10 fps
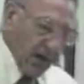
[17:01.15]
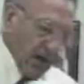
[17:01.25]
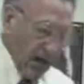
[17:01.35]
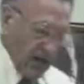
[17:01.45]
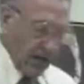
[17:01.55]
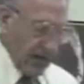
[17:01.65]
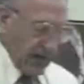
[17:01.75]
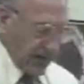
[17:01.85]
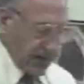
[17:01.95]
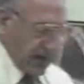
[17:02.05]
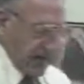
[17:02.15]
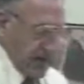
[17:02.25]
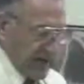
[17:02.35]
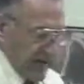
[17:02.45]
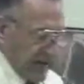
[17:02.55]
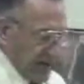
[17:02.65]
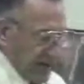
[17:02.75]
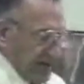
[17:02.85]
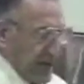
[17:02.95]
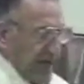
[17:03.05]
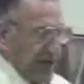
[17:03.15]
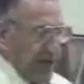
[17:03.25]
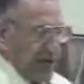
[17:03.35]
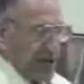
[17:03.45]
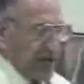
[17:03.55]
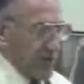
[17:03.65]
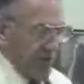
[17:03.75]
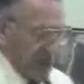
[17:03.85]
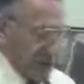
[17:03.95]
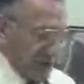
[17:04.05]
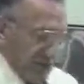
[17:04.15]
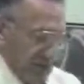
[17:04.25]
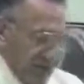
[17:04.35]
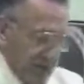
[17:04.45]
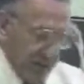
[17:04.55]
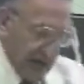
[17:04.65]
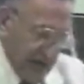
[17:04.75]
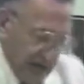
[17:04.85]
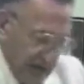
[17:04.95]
All right, we're going to read then on page 22, the bottom